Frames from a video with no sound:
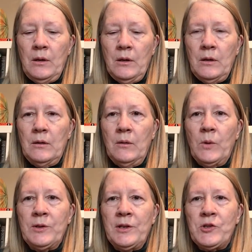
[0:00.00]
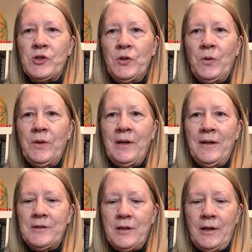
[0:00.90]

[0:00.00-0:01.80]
I wanted to let you know that